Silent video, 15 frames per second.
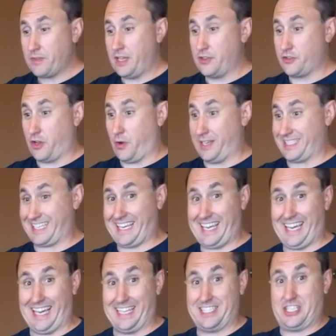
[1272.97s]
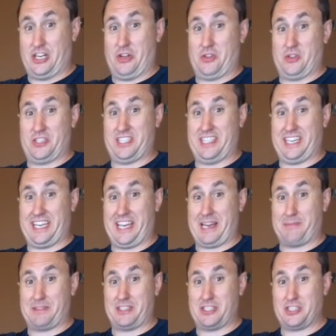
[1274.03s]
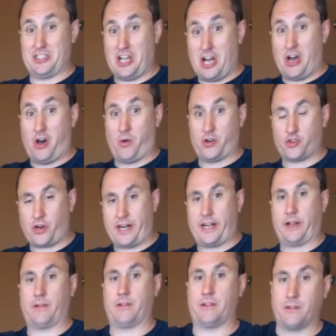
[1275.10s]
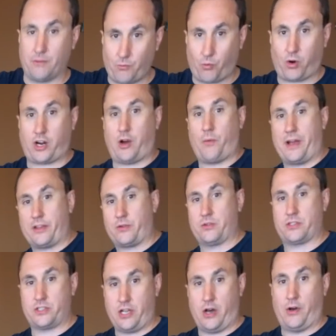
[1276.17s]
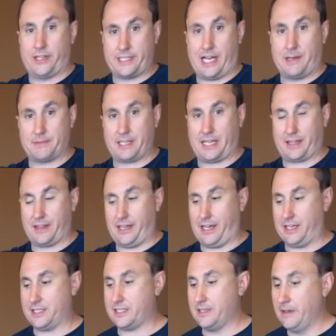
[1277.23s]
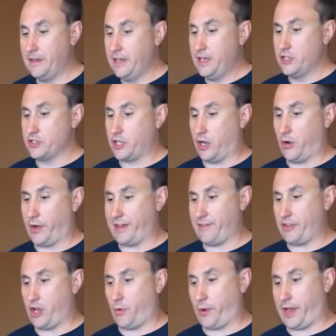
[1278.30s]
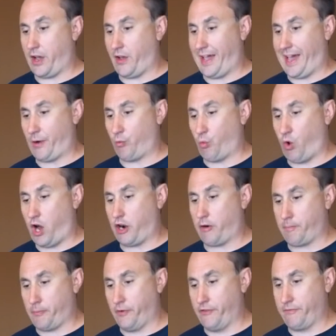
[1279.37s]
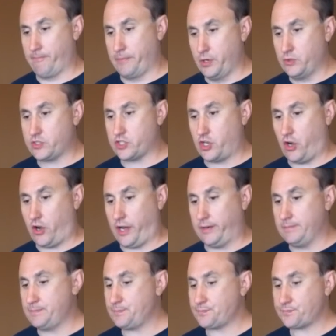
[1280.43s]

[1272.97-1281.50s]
So as kids, they're sinking up the snow. We're trying to work our way through snow at times like this. So even though we all had waterproof boots on,